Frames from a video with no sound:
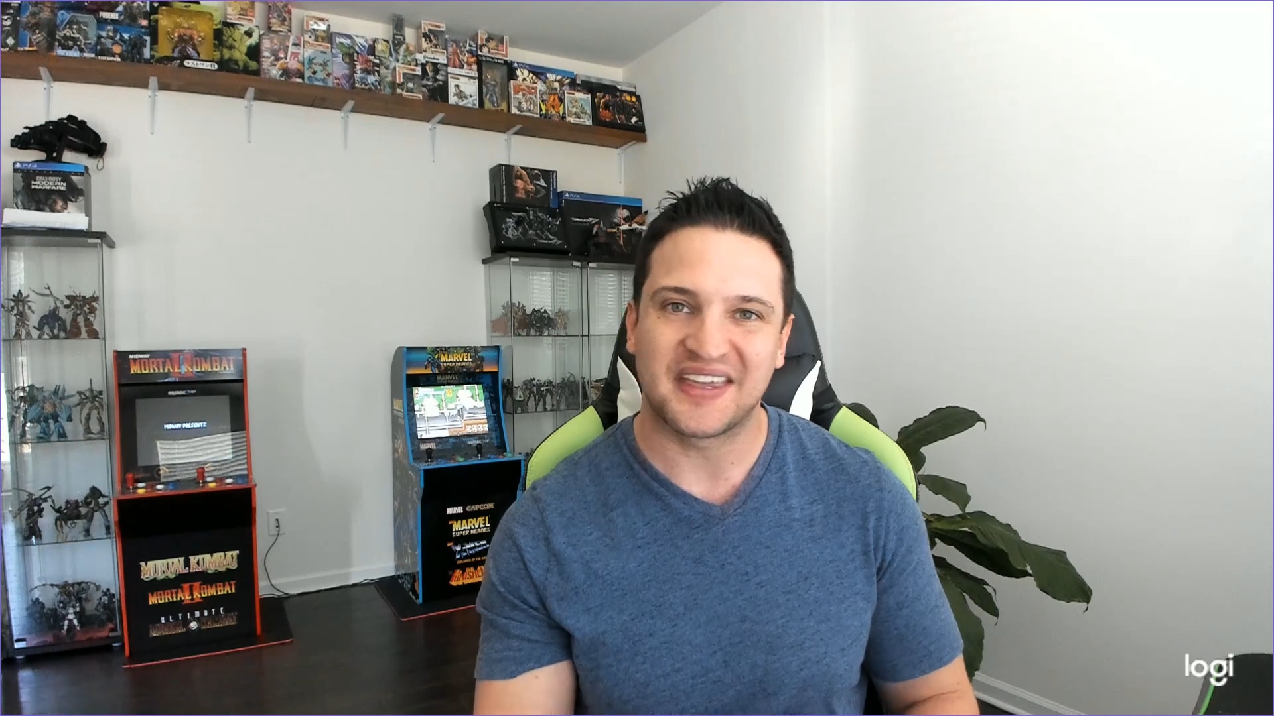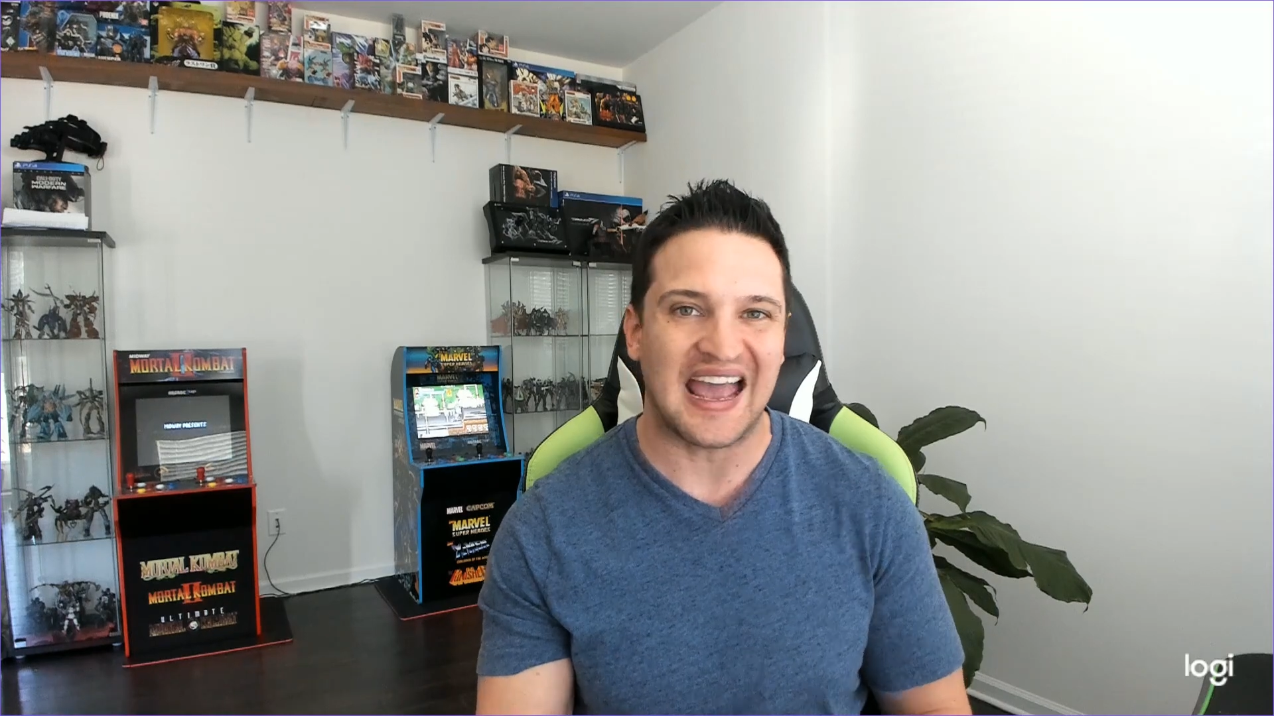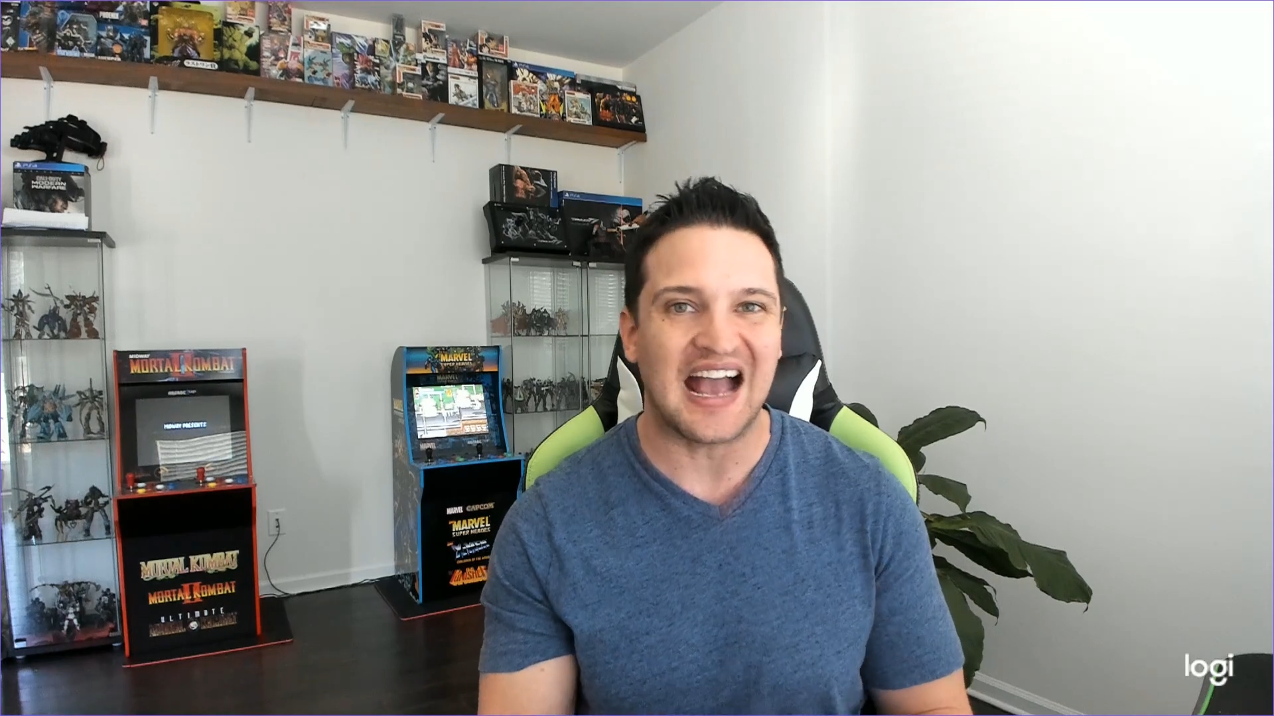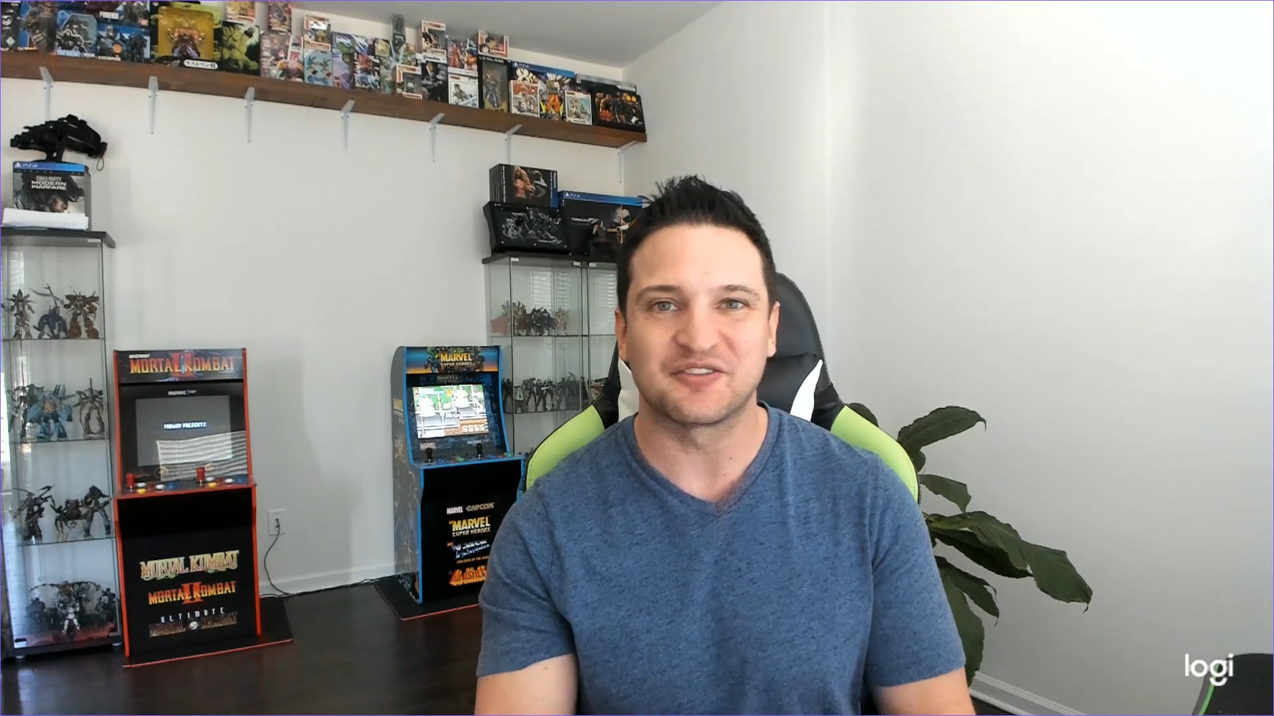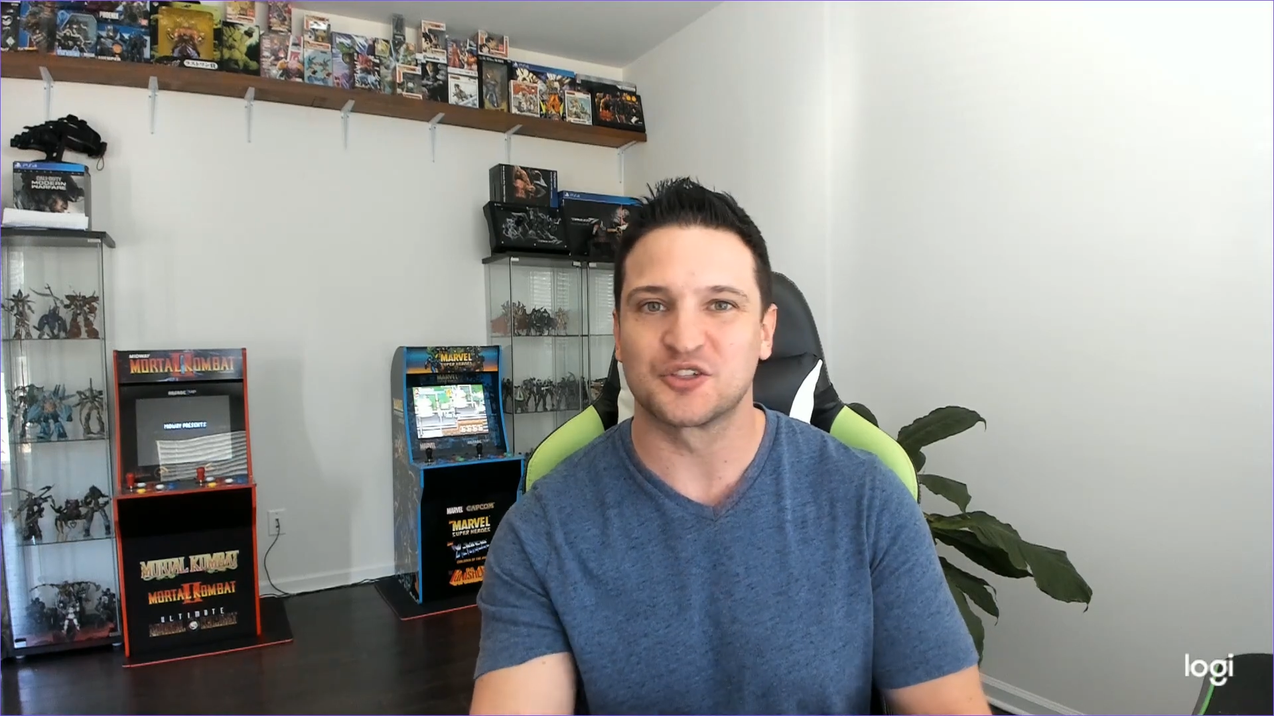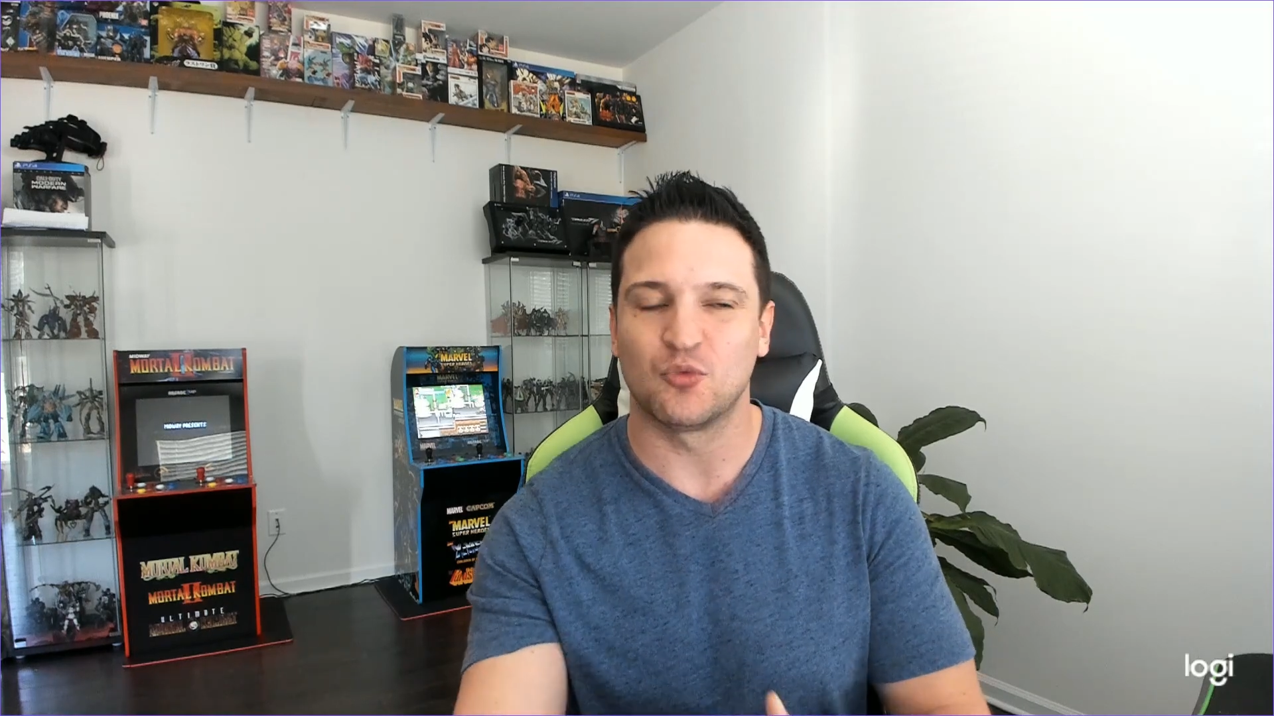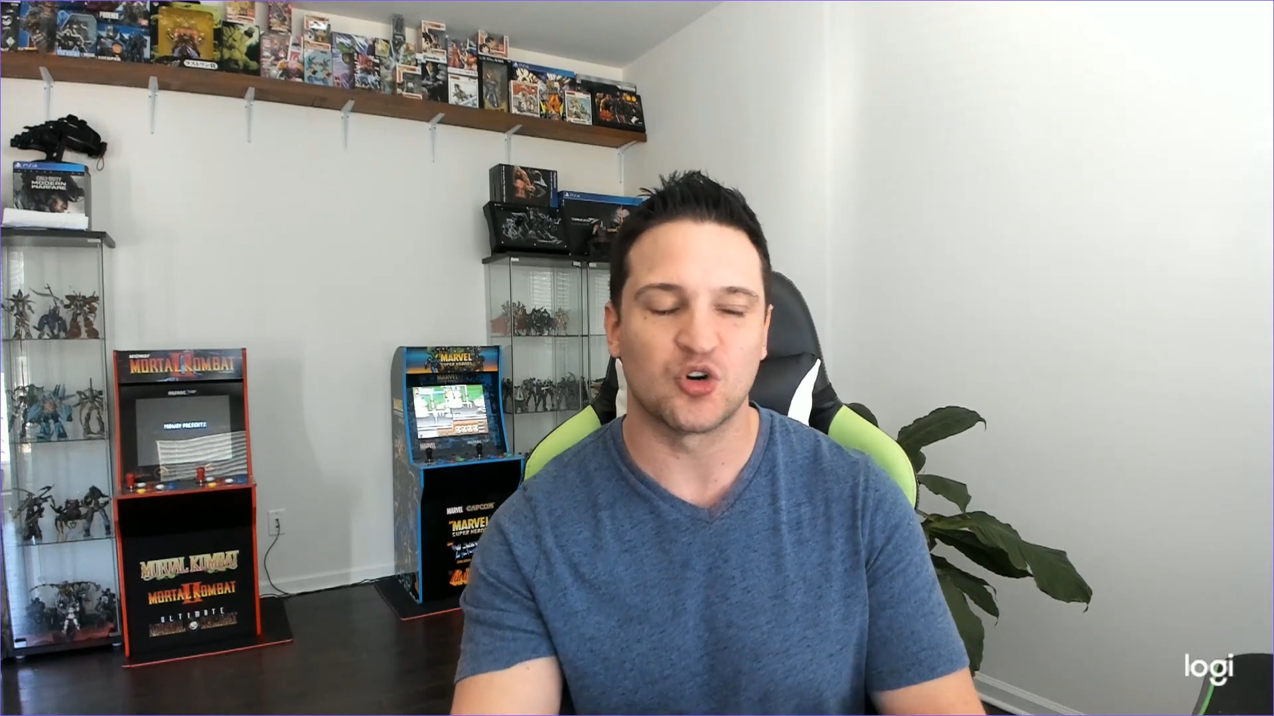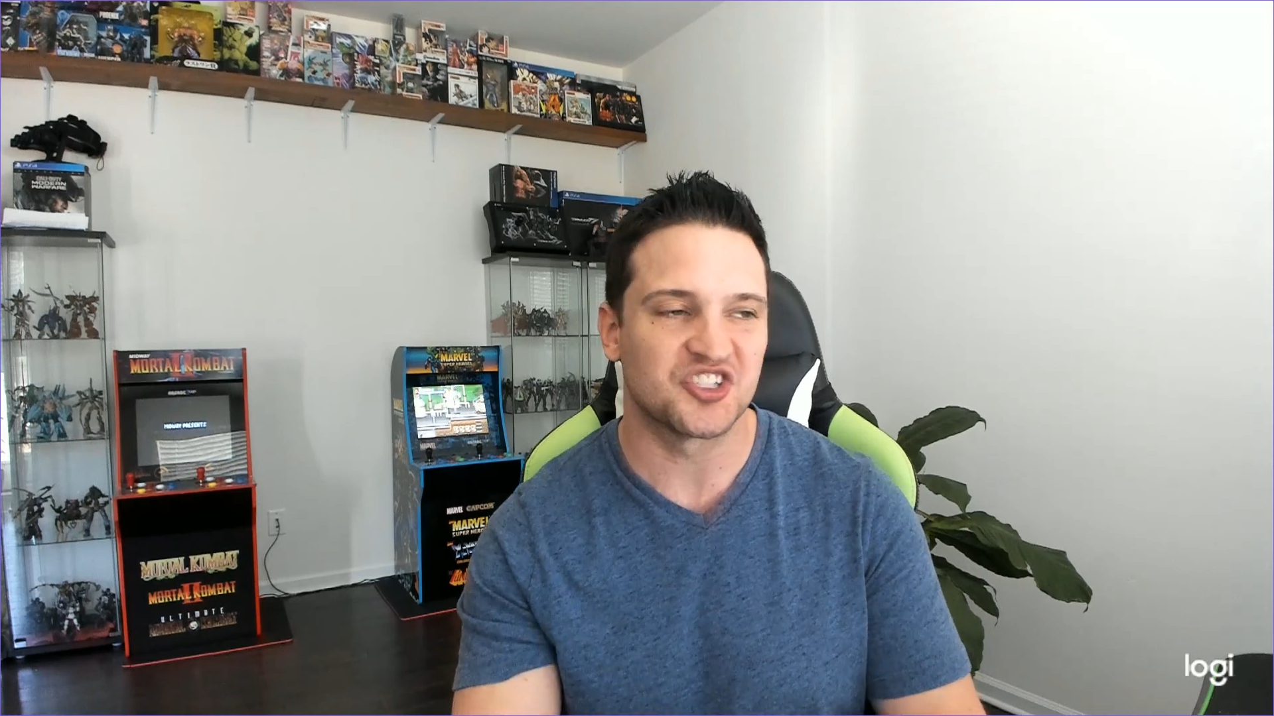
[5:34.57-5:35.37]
Calves are more